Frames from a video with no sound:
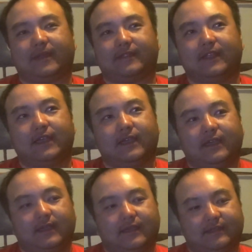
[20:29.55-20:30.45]
And
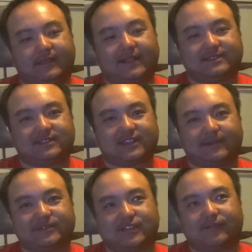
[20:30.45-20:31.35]
that's the
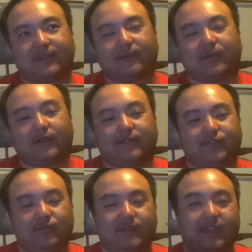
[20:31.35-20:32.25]
type of stuff that where
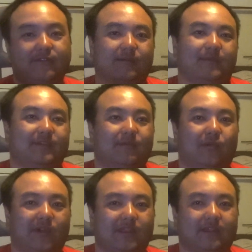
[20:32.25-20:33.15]
if you gave up in the
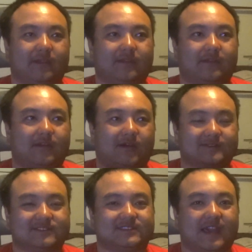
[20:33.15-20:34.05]
morning
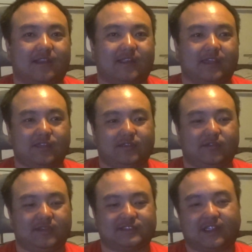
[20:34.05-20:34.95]
on Saturday,
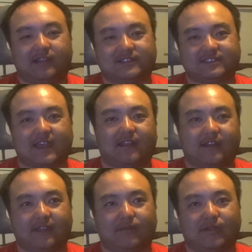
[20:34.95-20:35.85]
your entire
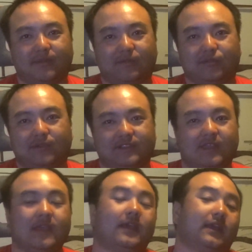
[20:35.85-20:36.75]
Saturday would have been ruined.
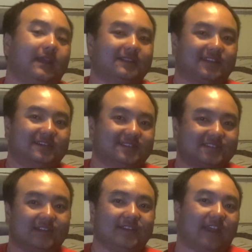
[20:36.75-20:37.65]
Entire
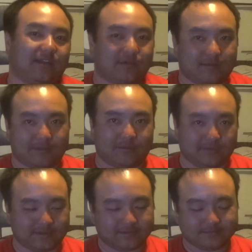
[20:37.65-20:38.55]
Sunday would have been
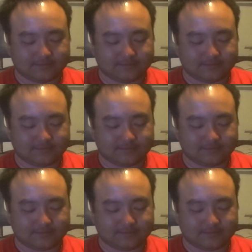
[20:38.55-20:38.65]
ruined.